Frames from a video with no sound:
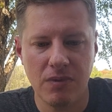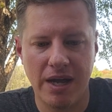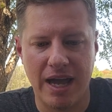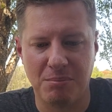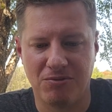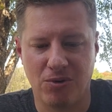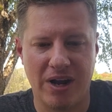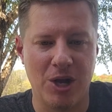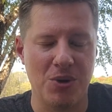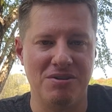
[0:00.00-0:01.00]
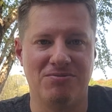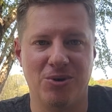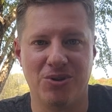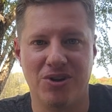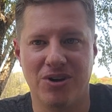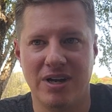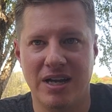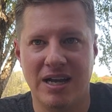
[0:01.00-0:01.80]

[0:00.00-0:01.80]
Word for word: And before I go any further,